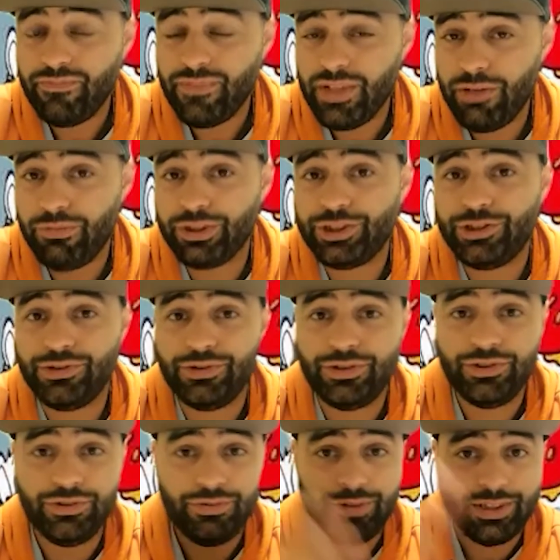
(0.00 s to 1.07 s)
What you
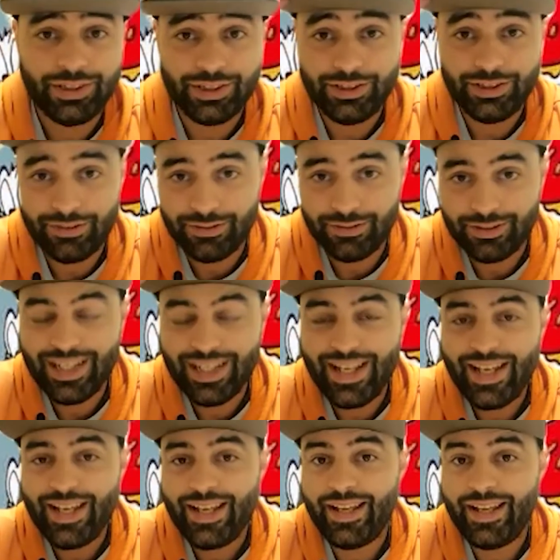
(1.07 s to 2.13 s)
do want to do
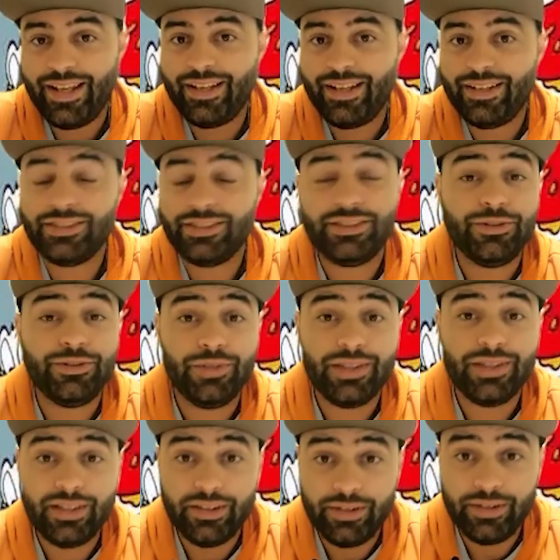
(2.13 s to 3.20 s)
is you
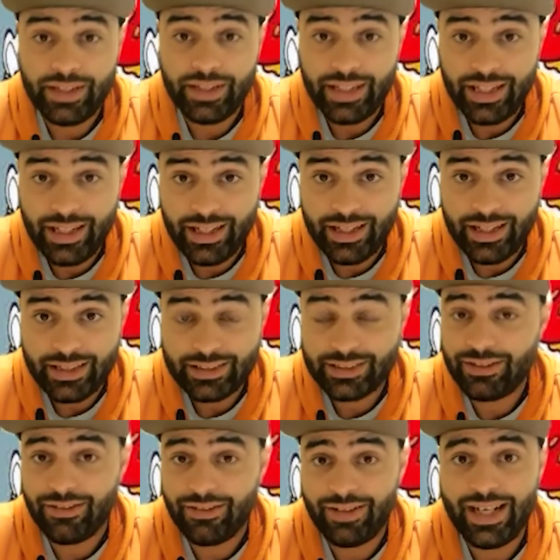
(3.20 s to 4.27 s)
would need
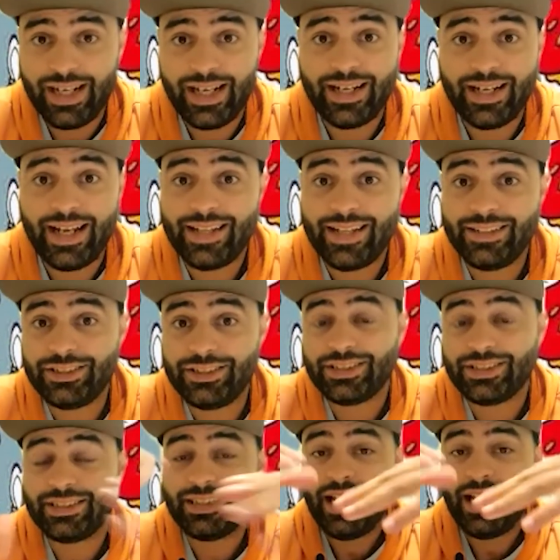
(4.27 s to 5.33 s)
to go ahead and just